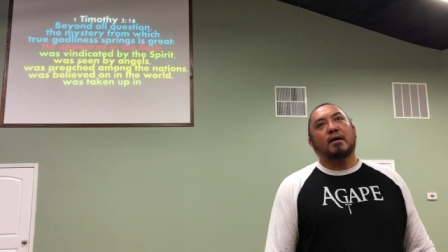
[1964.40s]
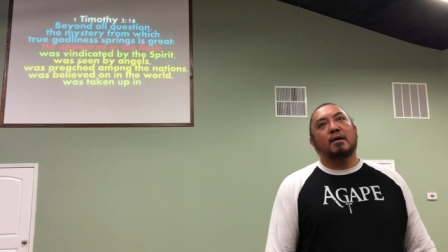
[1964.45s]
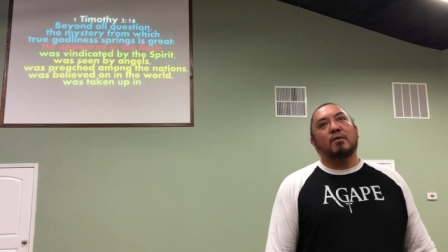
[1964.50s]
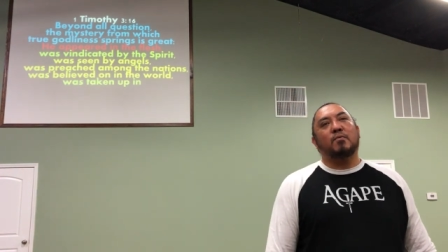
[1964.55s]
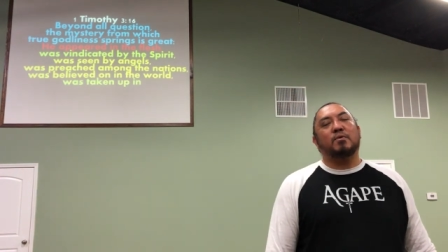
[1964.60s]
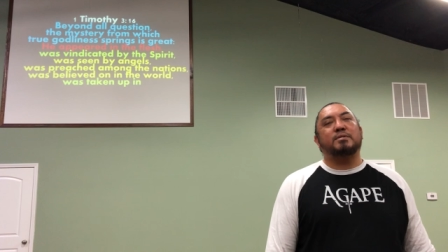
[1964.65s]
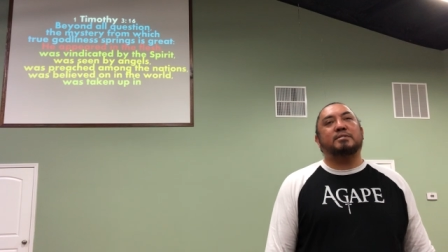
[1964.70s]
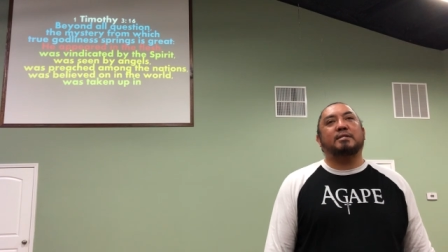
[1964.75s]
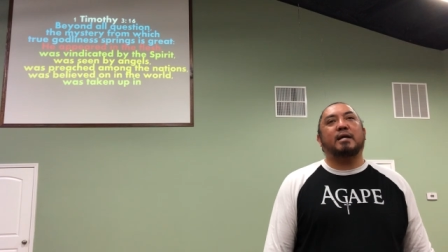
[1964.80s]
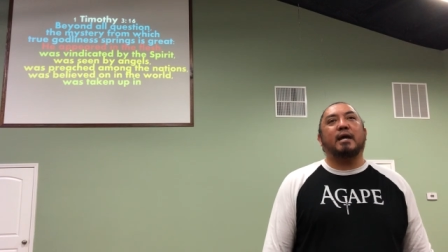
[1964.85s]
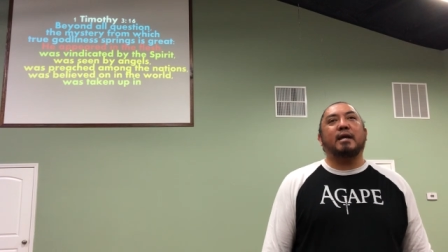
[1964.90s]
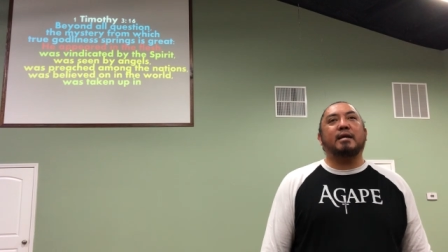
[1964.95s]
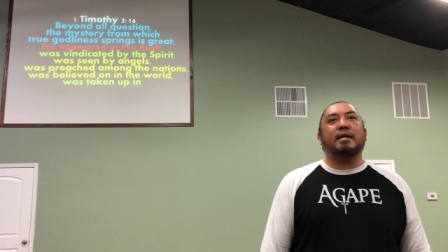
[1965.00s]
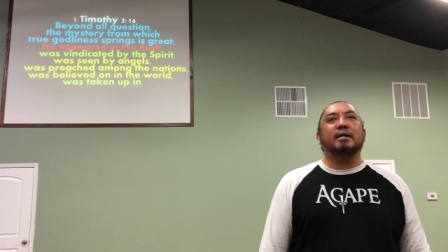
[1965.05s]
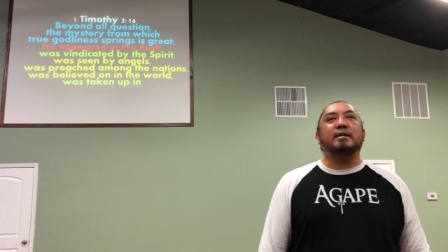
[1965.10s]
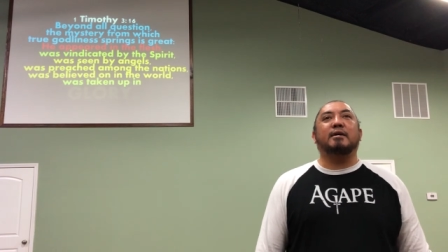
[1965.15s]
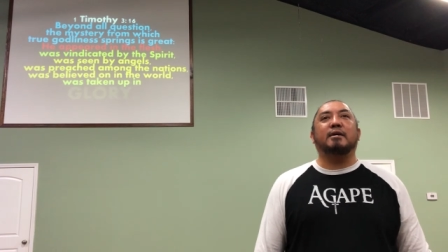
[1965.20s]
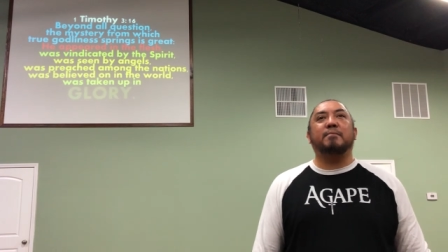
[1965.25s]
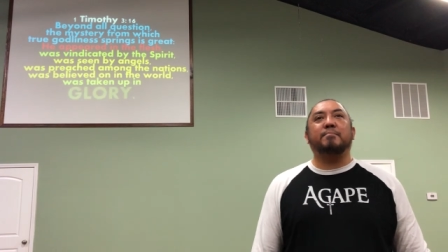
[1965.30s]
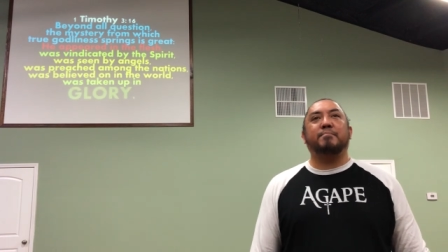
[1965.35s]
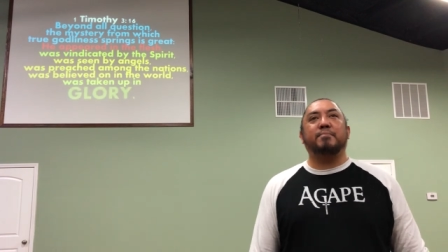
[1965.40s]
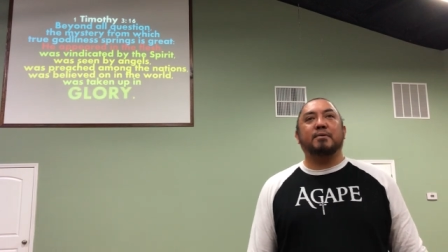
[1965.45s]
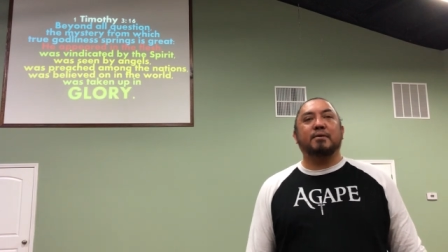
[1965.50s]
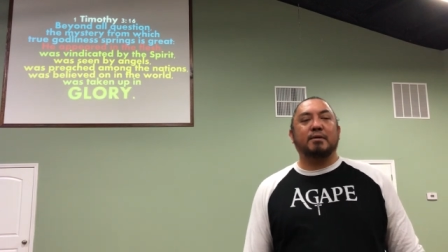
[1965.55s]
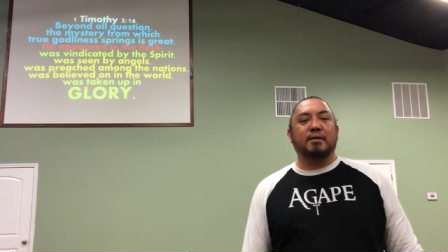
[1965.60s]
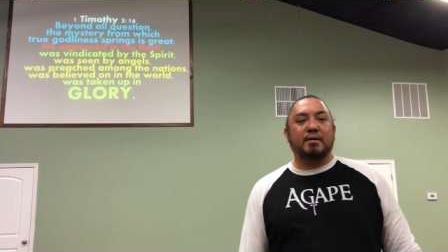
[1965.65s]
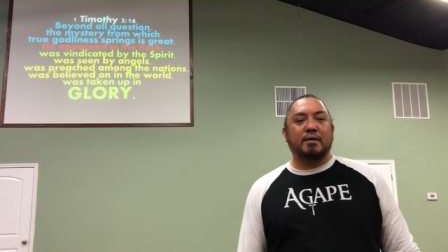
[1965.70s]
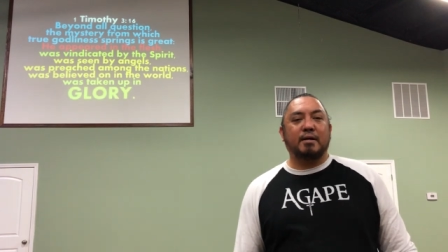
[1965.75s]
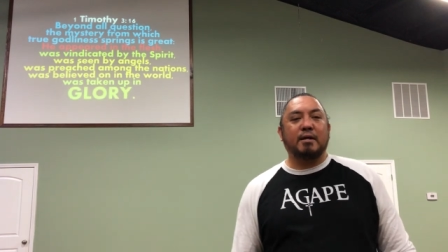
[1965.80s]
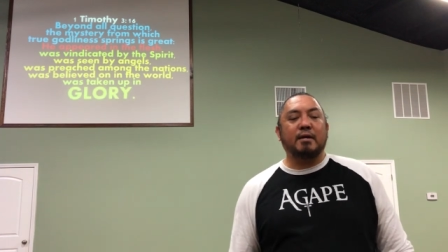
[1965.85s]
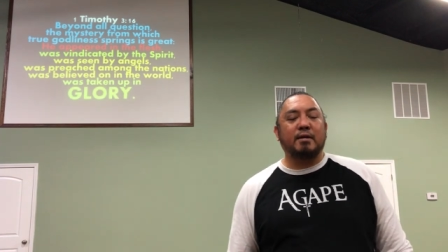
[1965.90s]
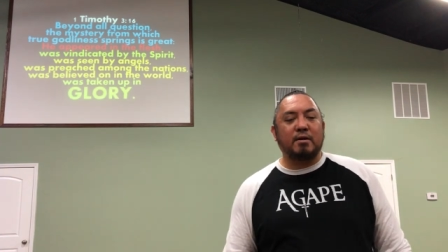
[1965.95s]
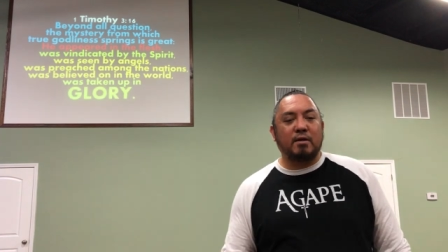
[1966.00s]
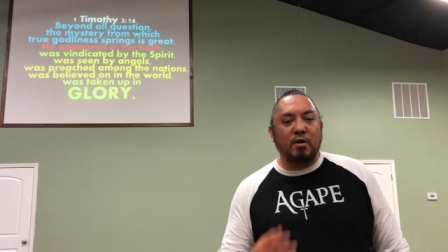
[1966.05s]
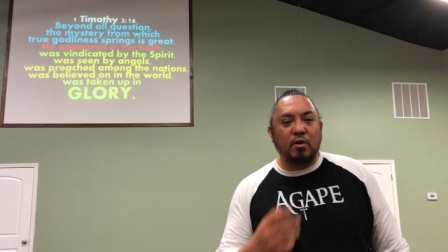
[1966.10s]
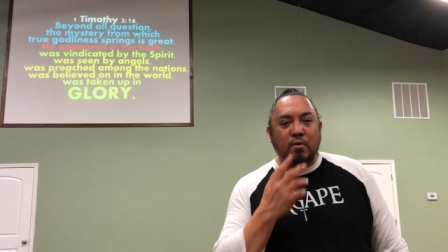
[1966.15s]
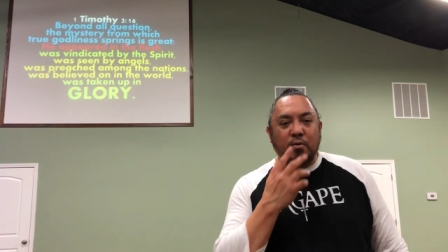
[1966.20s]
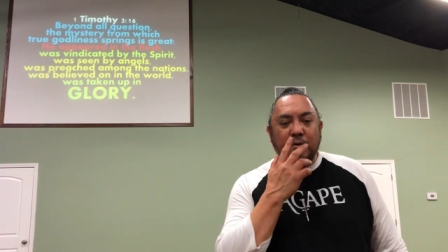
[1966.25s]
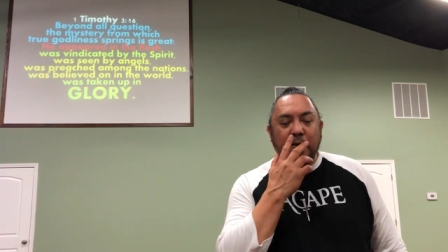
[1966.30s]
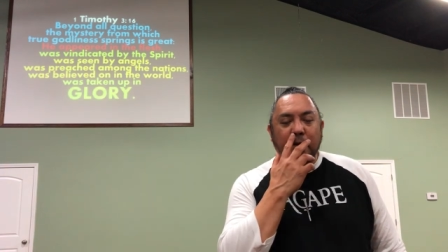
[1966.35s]
Was taken up in
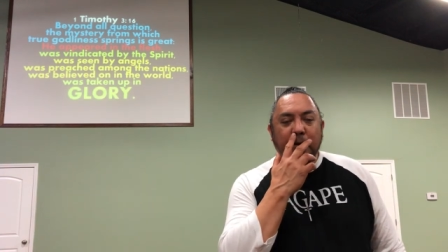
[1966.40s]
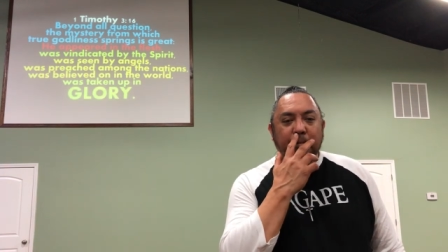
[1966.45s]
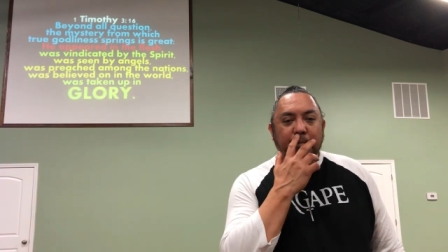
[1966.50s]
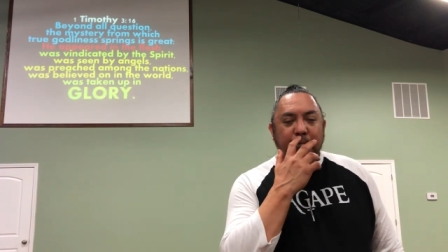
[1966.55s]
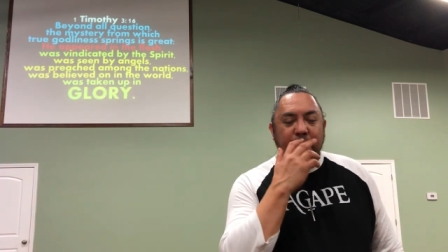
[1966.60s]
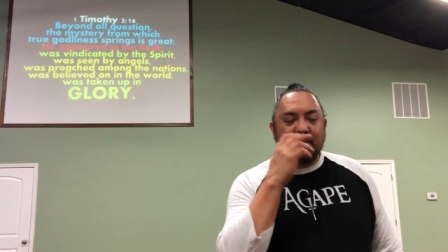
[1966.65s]
glory.